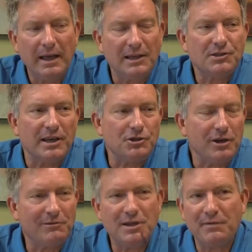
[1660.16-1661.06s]
He says
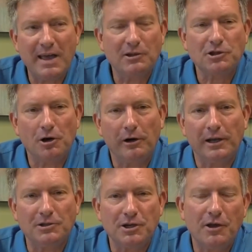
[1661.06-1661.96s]
you have 10,000
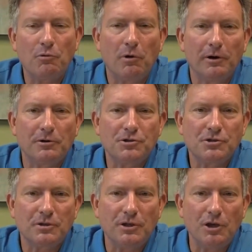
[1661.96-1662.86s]
guardians. In other
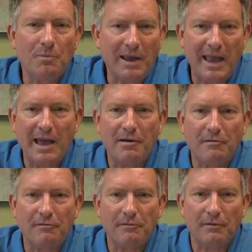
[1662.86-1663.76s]
words, you may
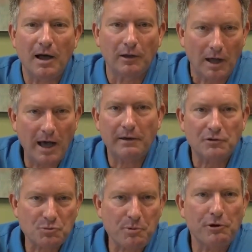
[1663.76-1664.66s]
have a lot
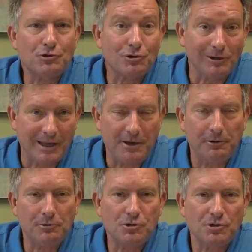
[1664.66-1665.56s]
of spiritual
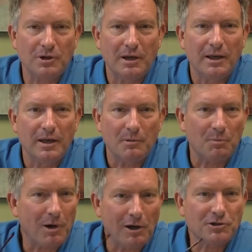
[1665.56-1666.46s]
leaders,
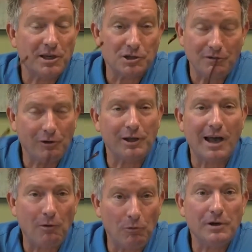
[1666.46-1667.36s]
but Paul says you only
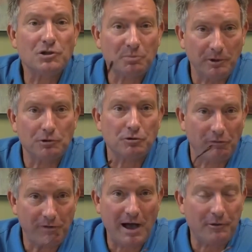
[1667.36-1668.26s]
got one
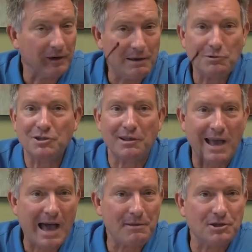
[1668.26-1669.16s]
spiritual father. He was the
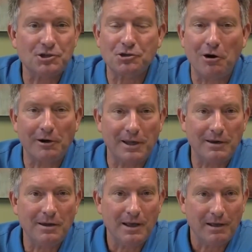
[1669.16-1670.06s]
guy that
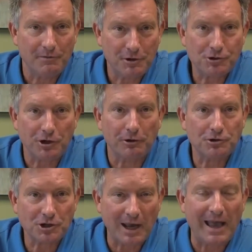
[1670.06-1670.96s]
started the
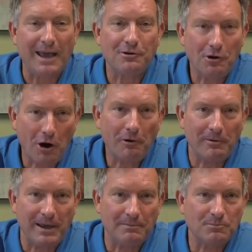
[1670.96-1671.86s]
church at
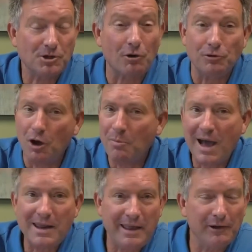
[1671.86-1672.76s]
Corinth. So
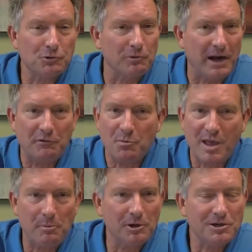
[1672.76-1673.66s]
nobody else would ever
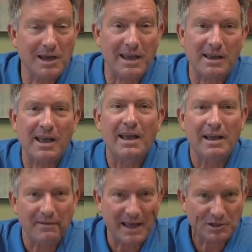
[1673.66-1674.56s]
be able to take
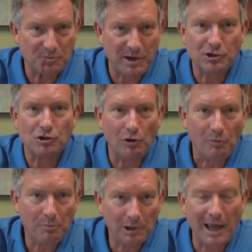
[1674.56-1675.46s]
that
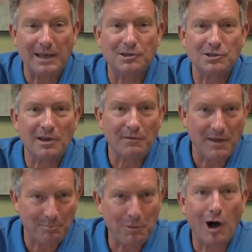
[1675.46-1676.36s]
special place
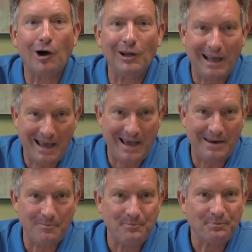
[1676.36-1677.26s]
that Paul had.